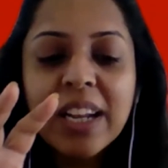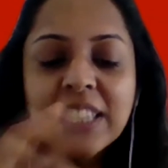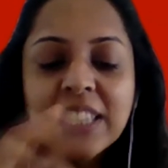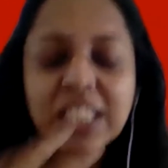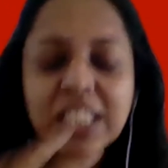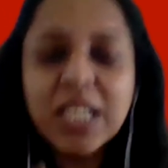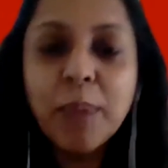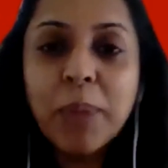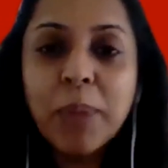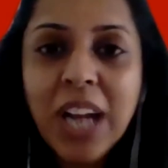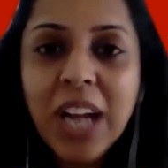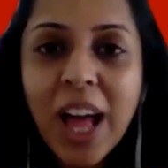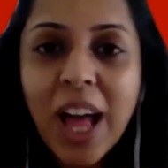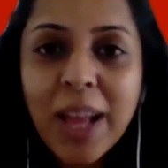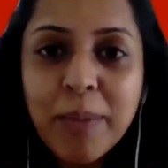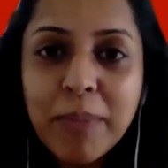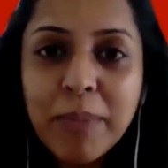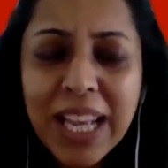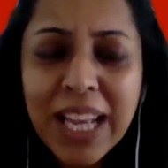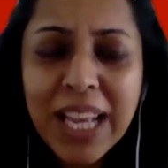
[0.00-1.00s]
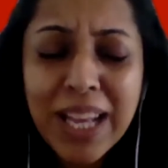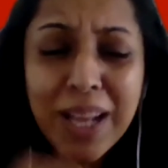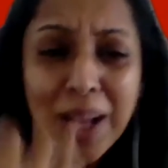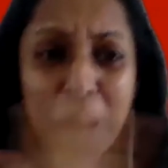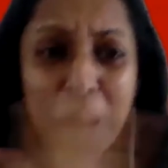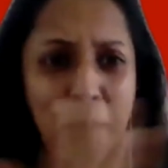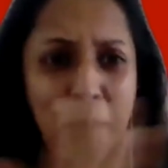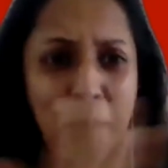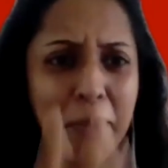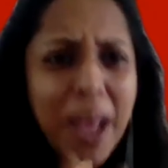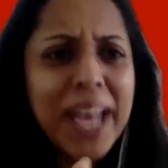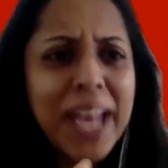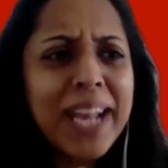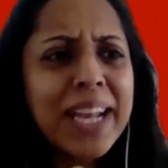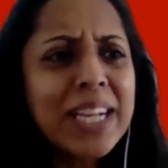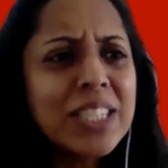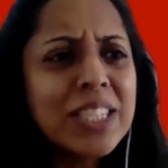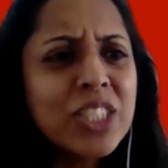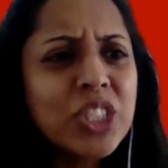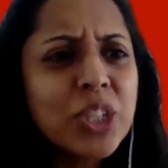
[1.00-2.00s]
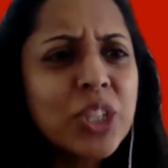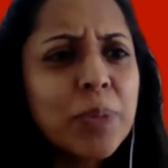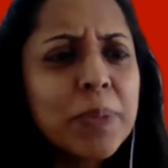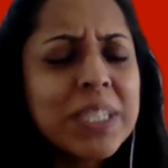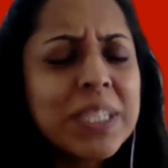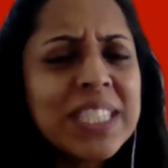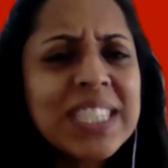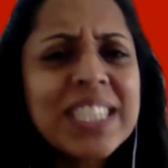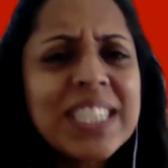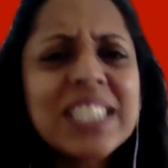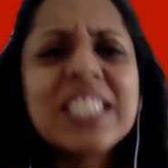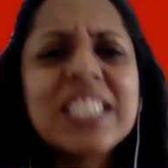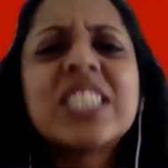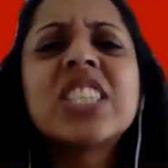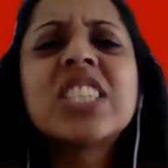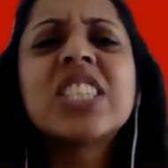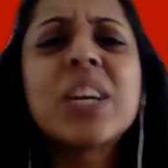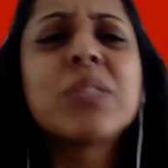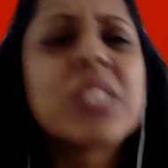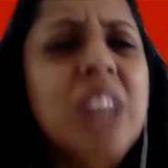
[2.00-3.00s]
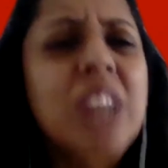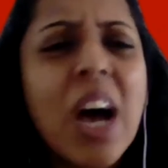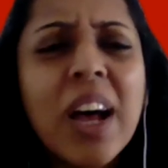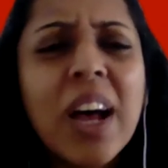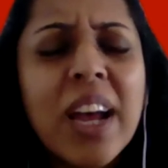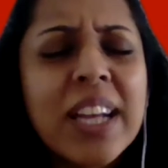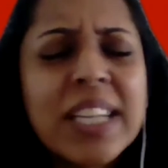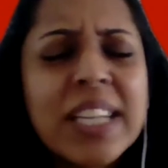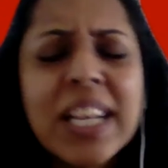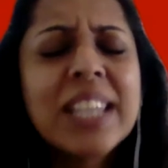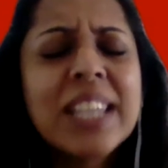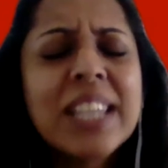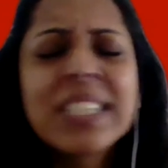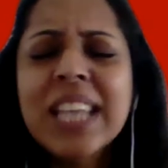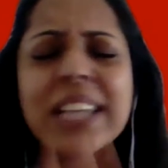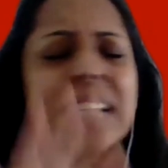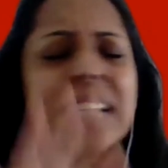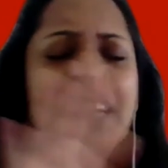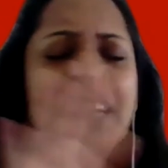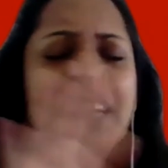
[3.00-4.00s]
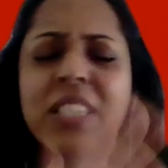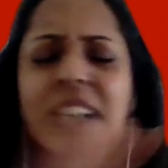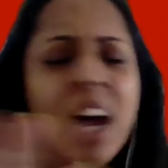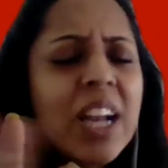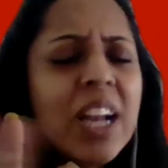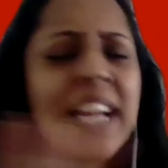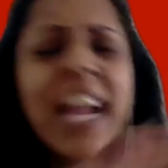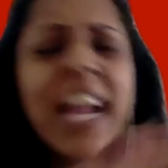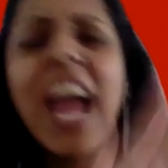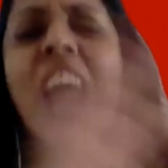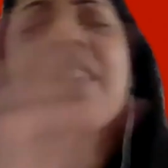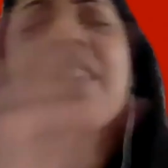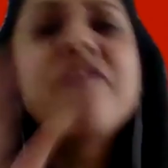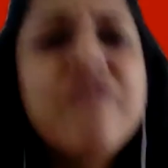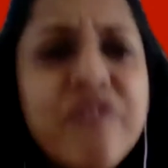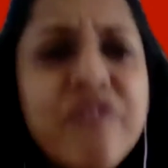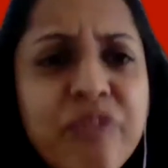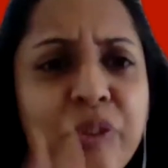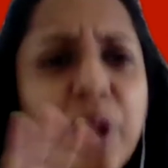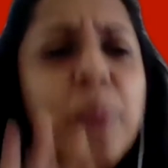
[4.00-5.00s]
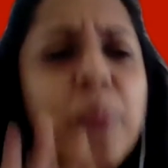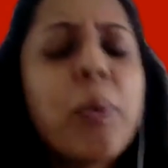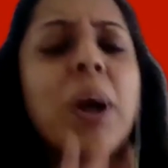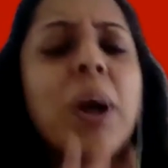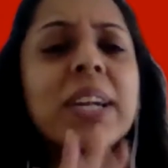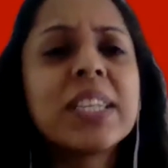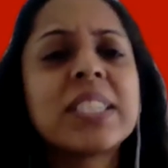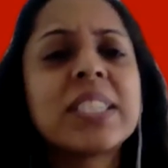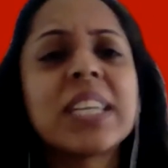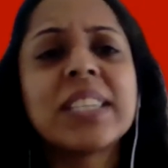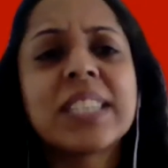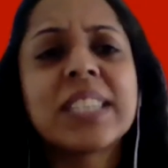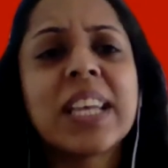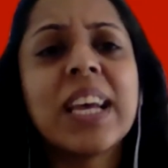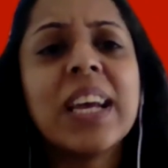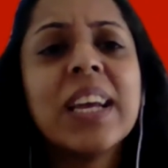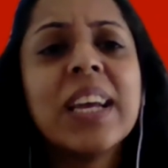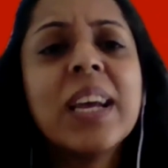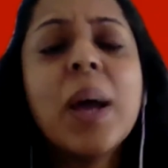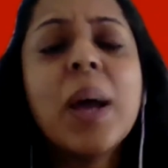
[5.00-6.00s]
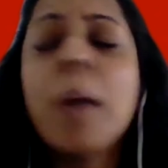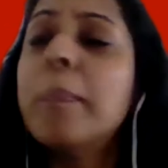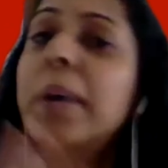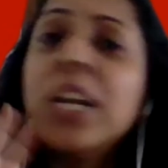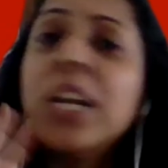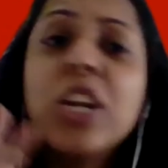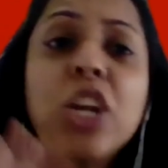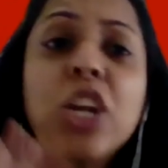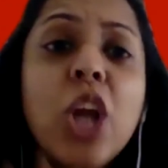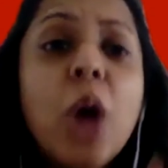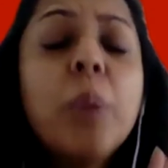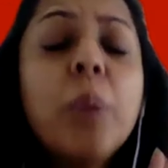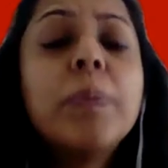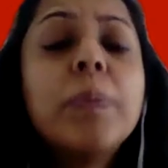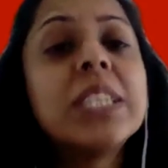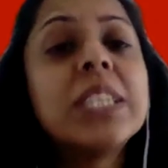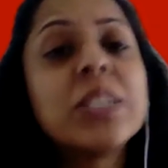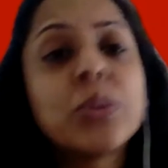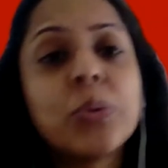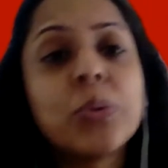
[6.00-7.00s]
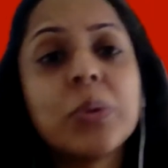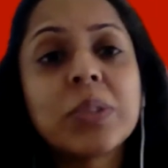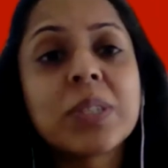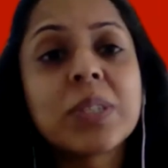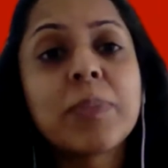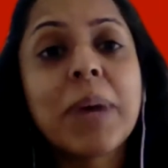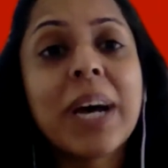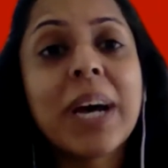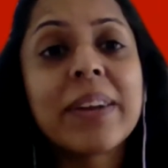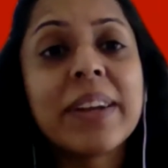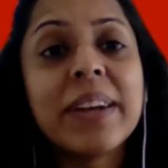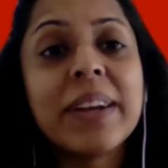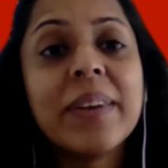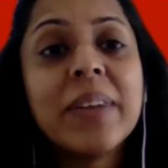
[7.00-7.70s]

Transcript: Someone like me making a stupid decision. She goes, he said, darling, everyone does it, but nobody talks about it.